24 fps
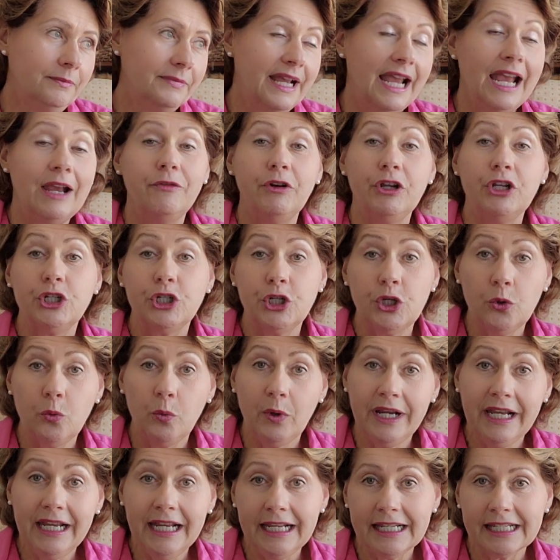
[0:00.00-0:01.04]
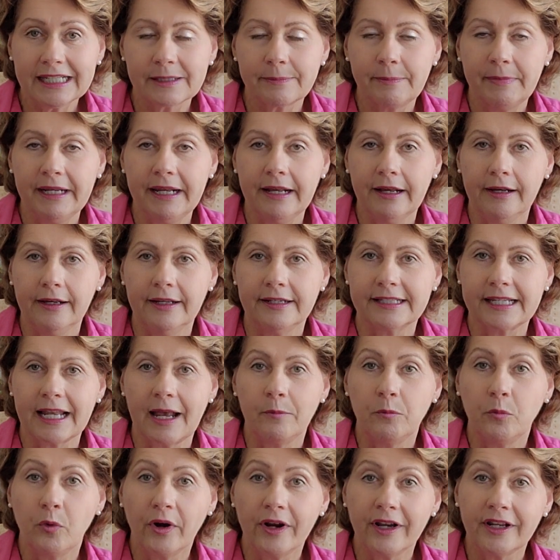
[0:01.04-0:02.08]
every 2 weeks because
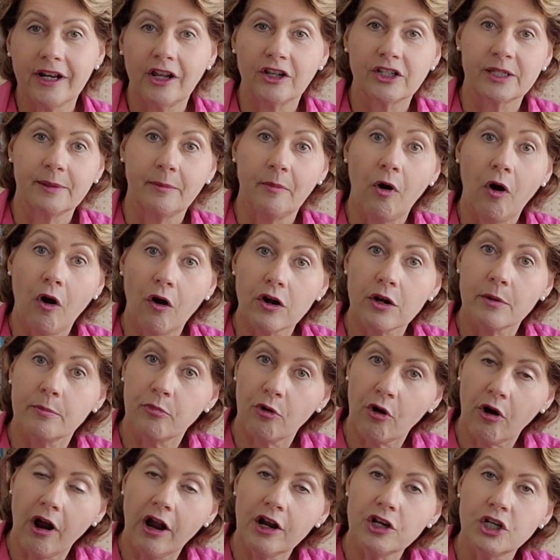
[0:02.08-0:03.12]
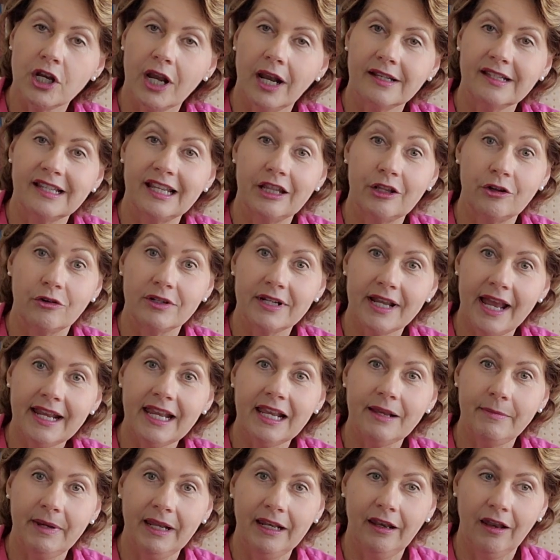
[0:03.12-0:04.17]
I'm working on some harder projects and they're taking
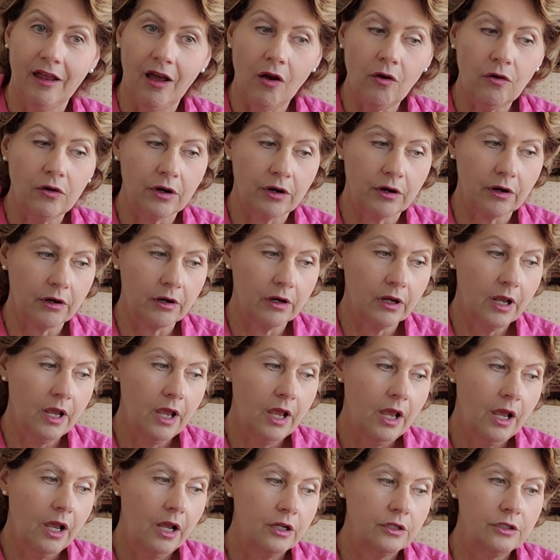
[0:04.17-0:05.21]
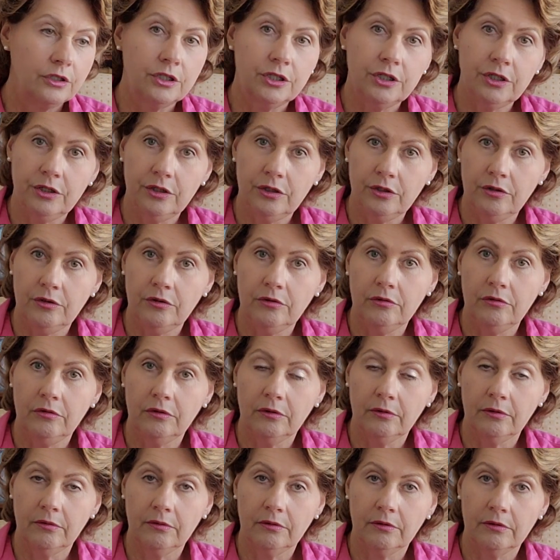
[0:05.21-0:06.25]
me longer to
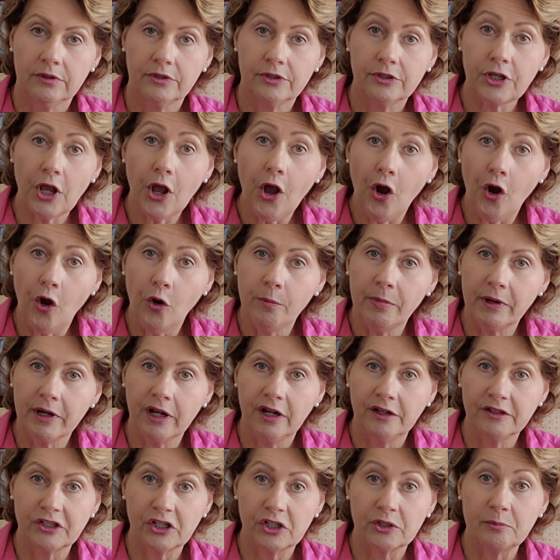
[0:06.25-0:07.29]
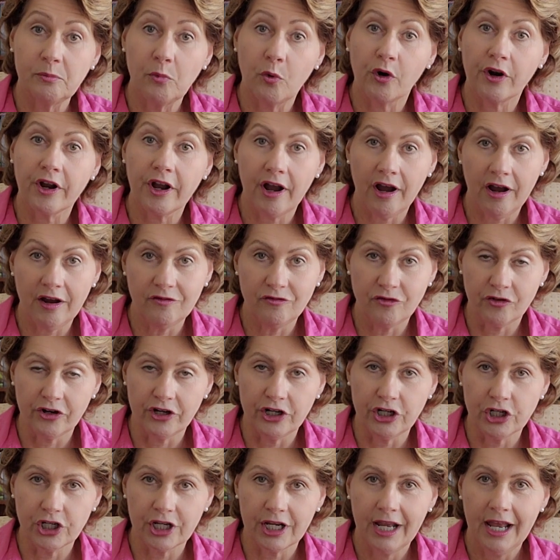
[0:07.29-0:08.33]
sew because it's more
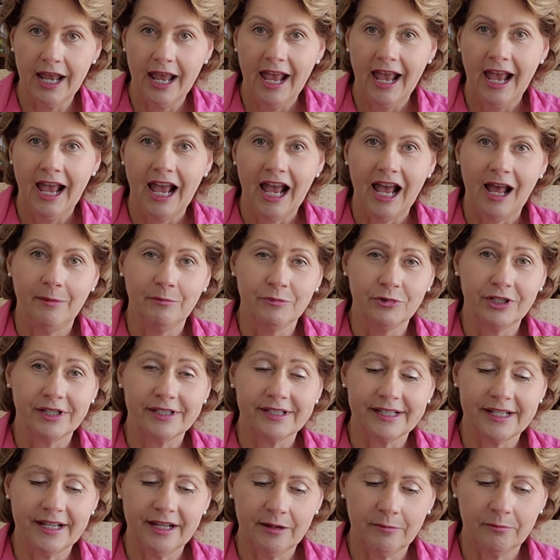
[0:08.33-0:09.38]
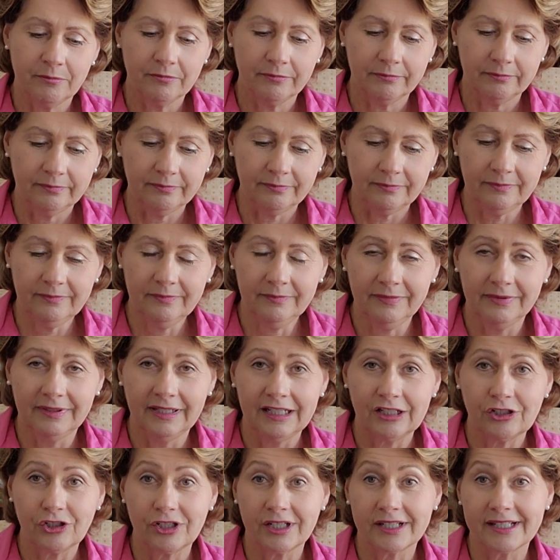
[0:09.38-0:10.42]
coverage. I'm just
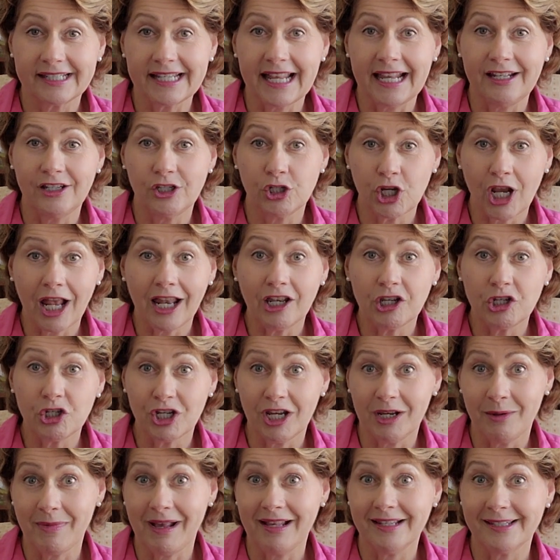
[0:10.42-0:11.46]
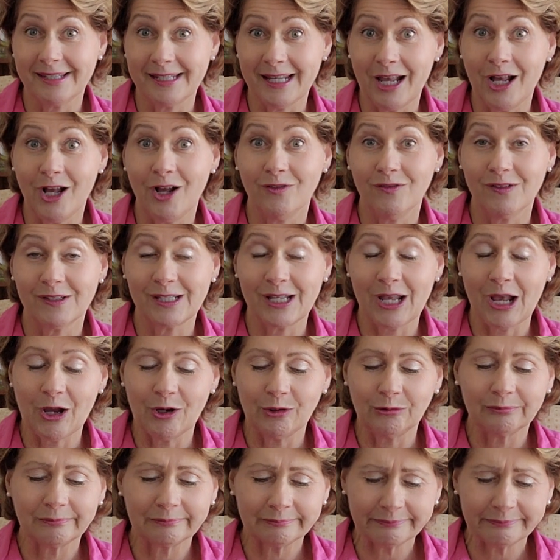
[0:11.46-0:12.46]
let's just say challenging myself. So